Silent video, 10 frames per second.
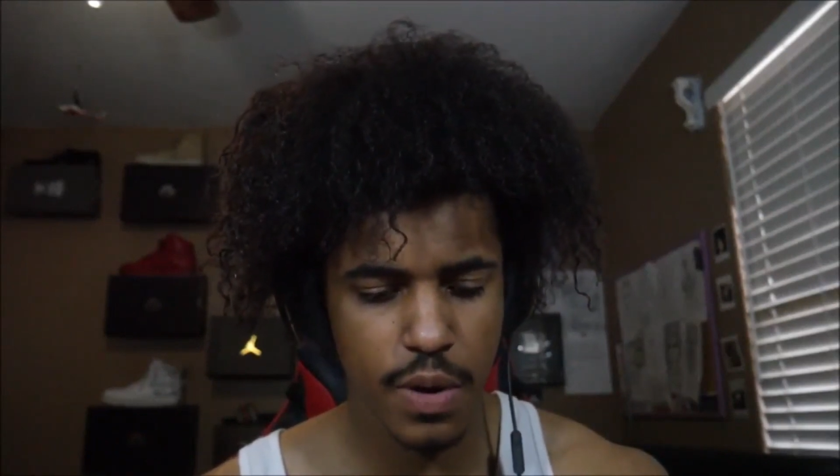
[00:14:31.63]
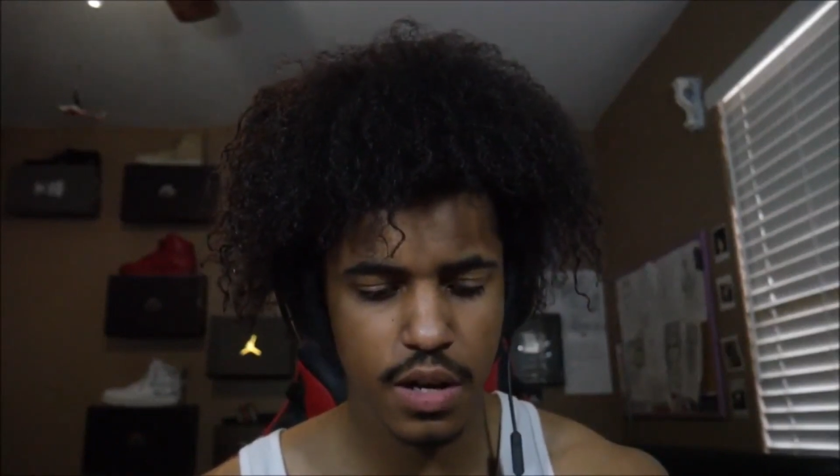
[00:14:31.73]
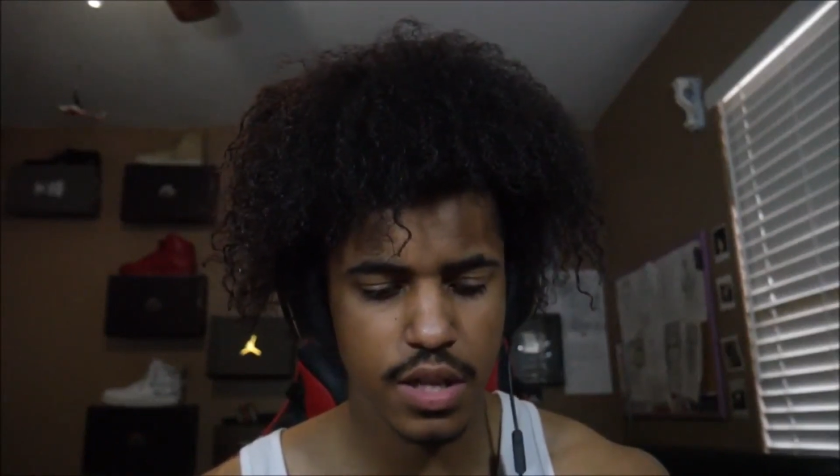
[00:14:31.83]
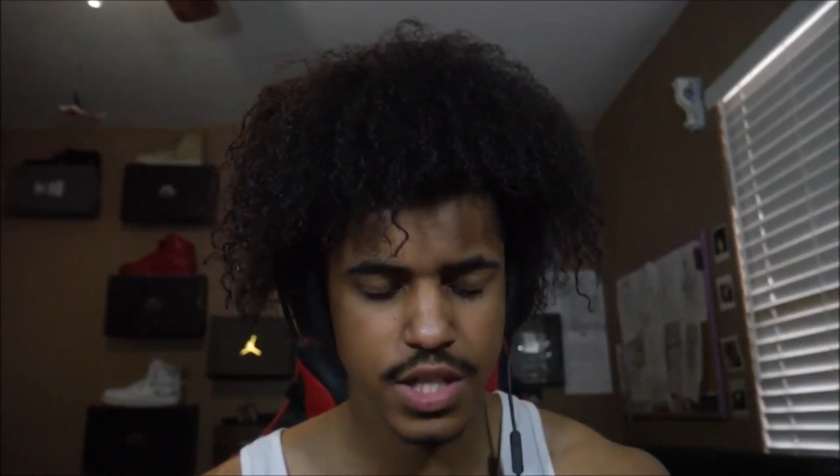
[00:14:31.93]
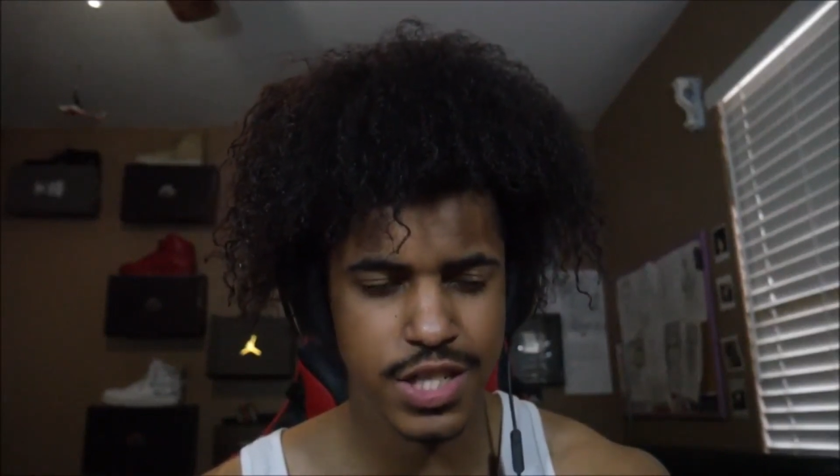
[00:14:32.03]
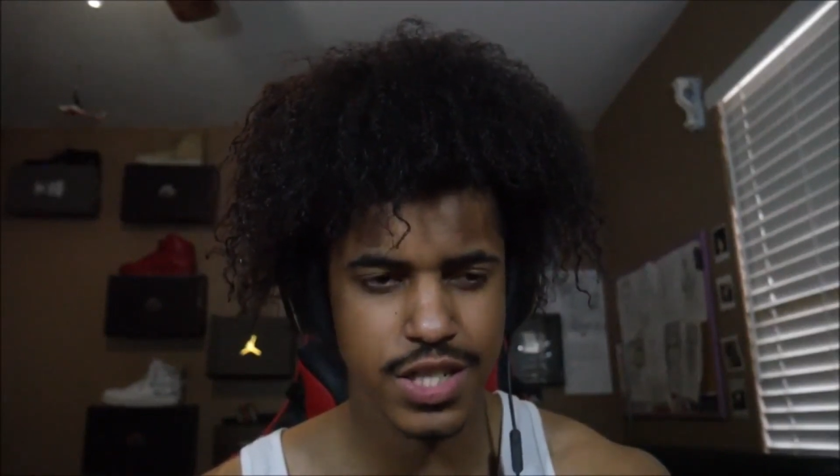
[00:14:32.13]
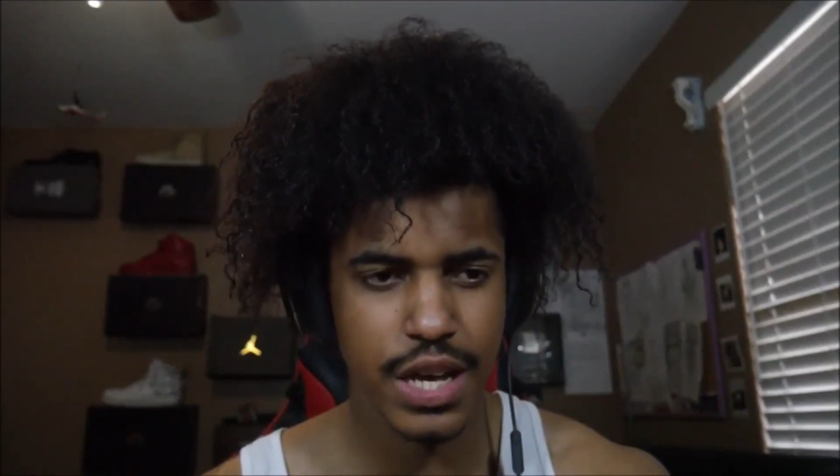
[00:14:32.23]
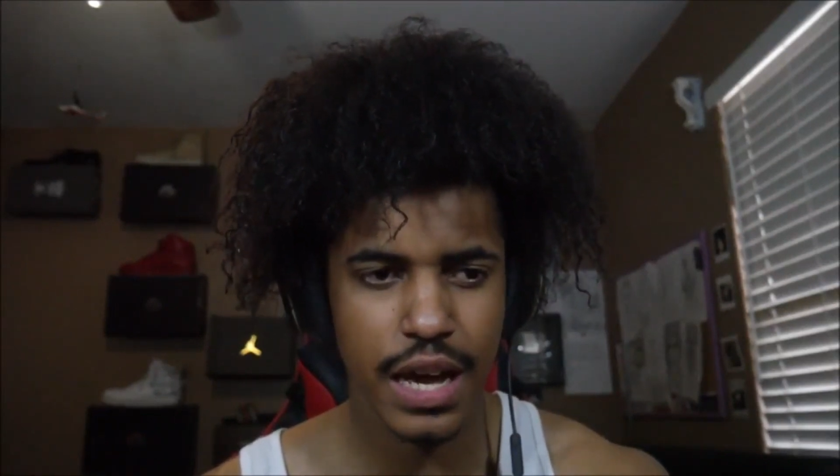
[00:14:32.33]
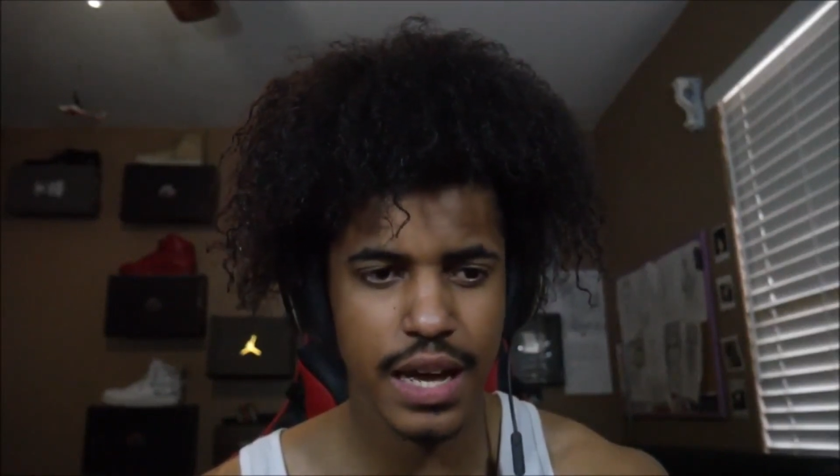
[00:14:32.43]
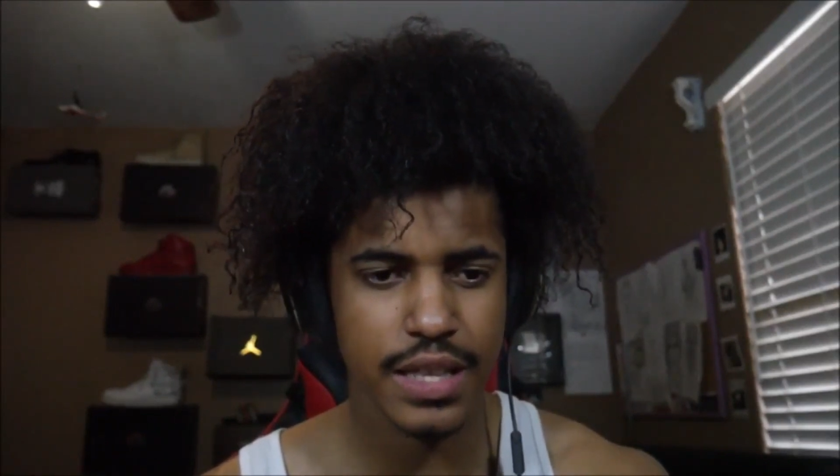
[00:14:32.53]
Why do legends
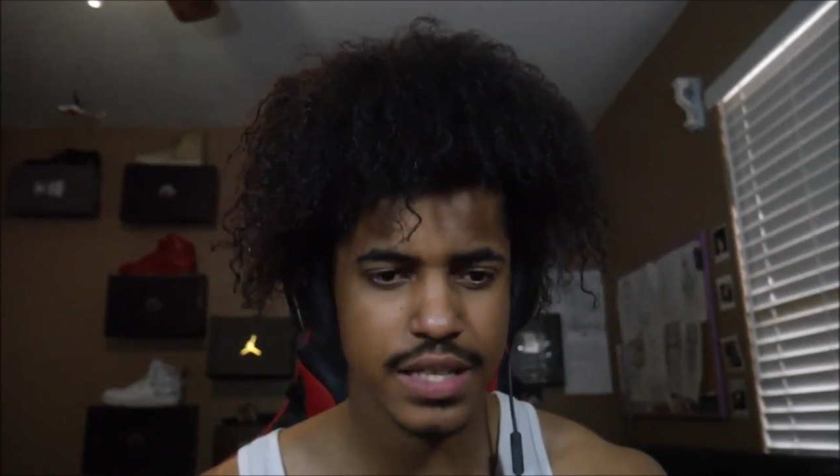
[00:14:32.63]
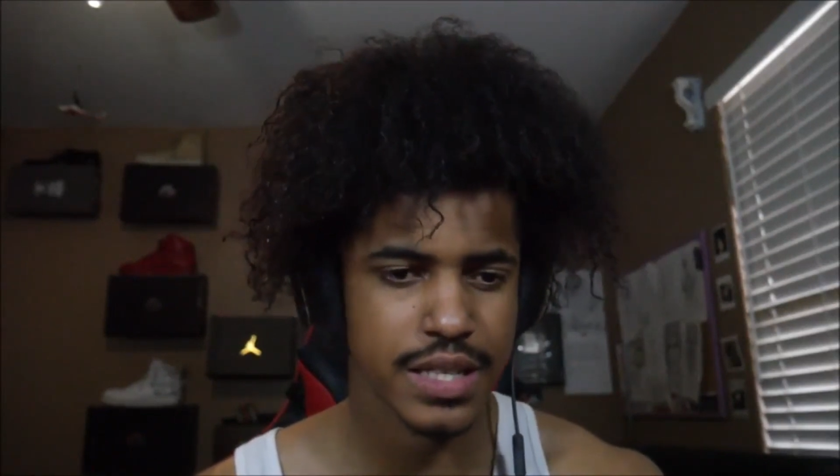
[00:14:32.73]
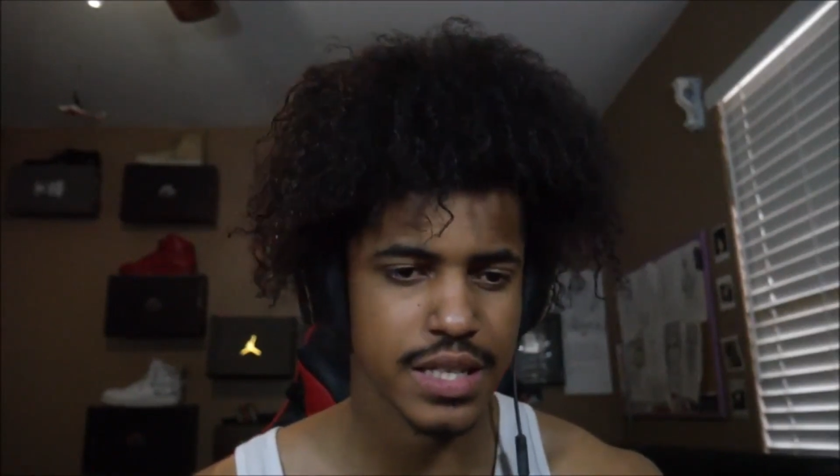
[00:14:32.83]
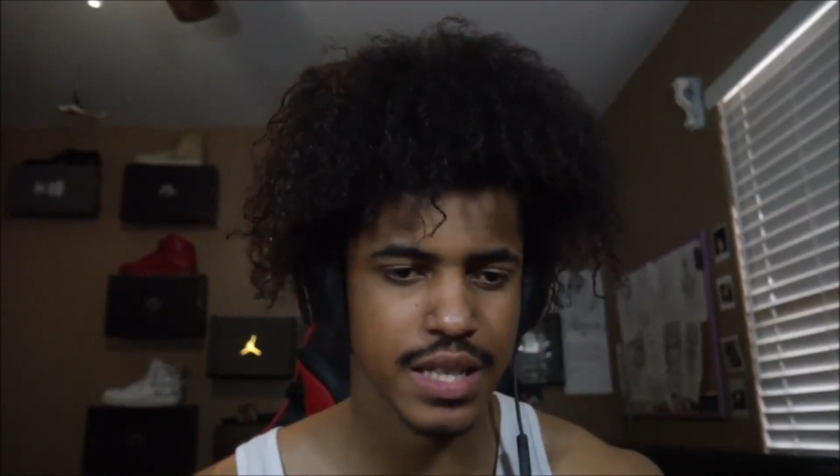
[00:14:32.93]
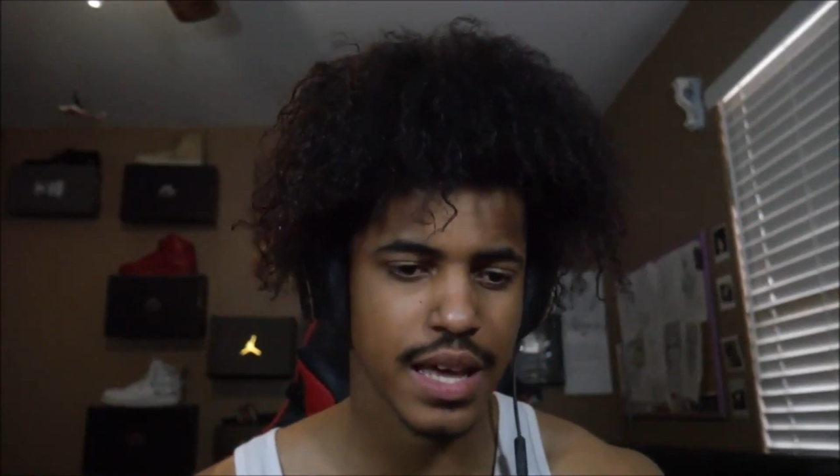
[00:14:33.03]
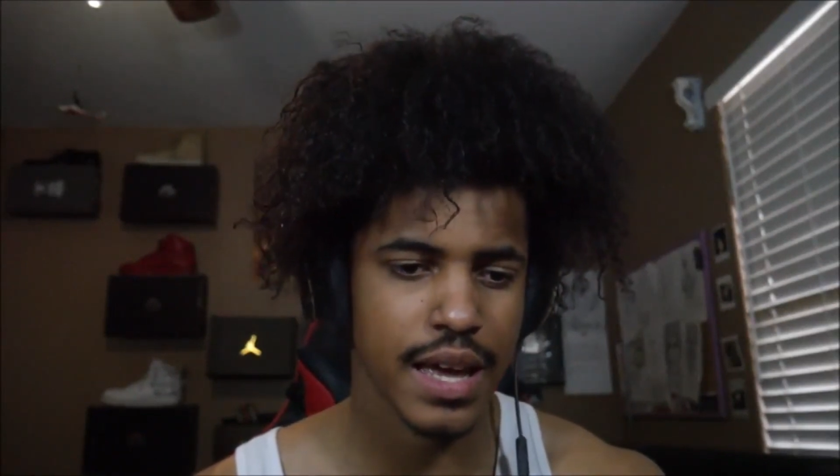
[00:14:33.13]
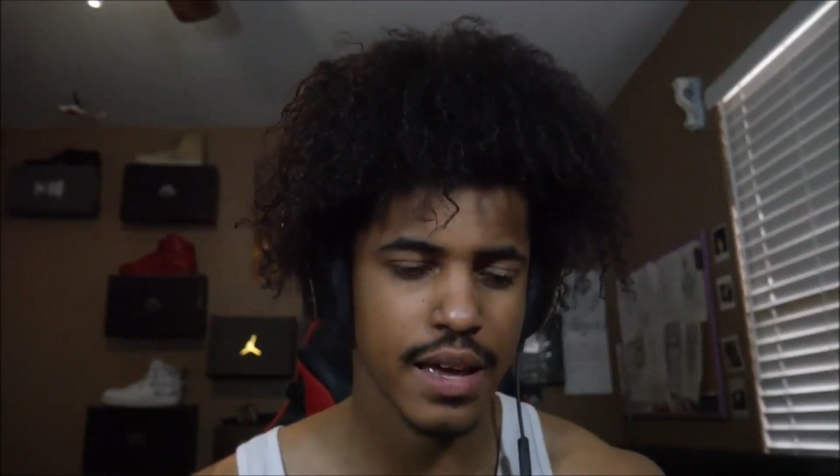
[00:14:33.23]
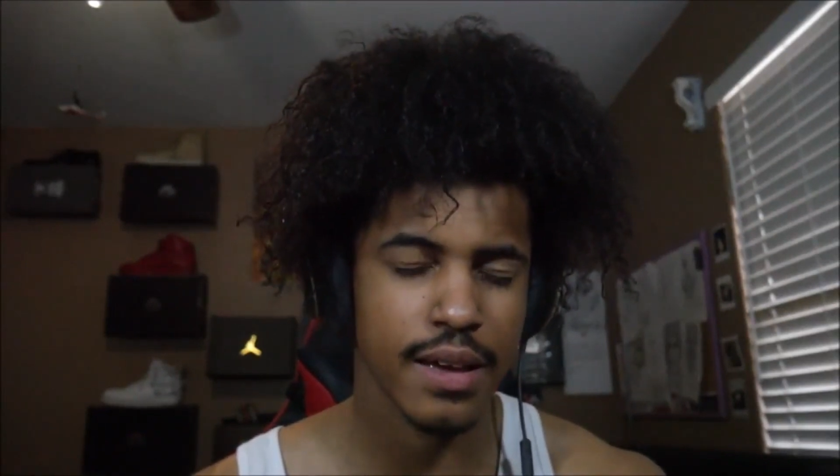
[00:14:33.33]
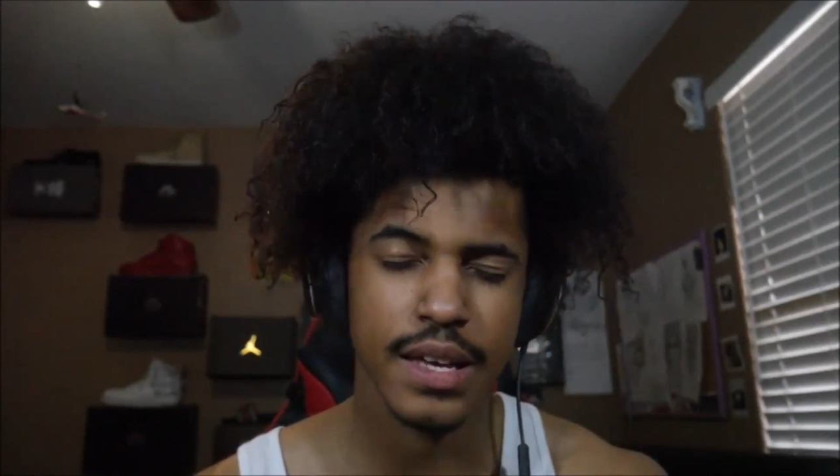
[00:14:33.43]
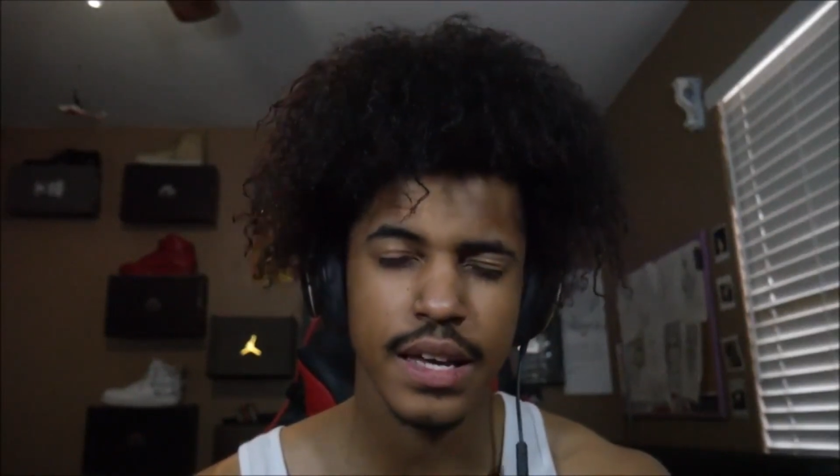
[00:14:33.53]
die? This is
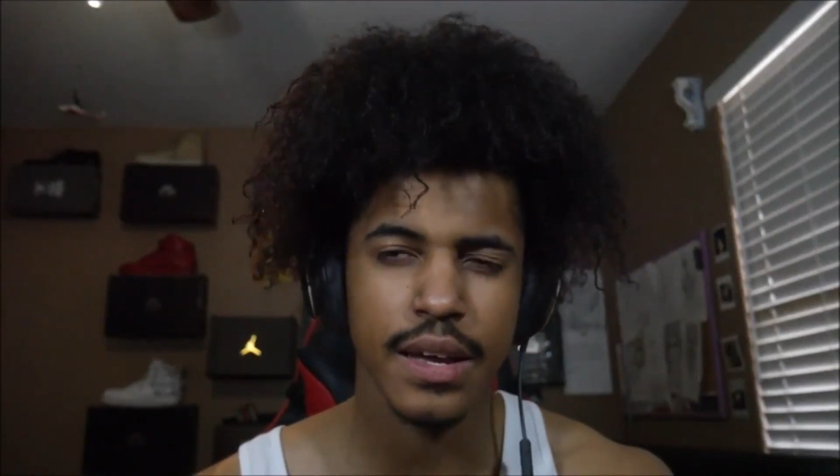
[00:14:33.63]
that.